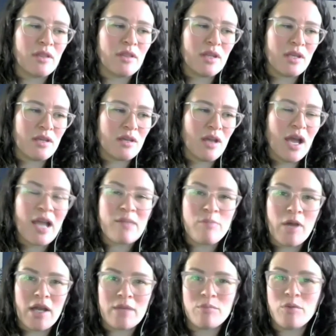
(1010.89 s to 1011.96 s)
the
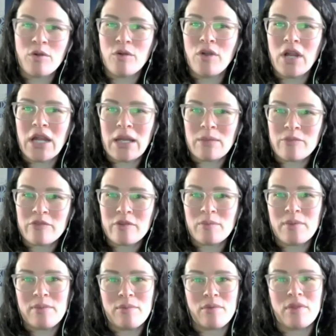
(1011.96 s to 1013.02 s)
iPod program for
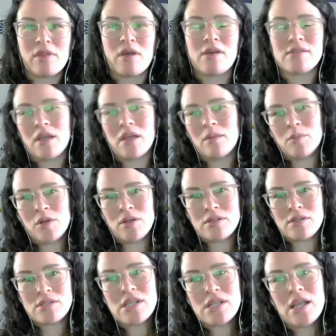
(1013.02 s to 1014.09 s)
people with
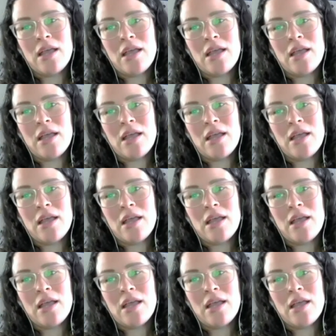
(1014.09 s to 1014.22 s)
Alzheimer's?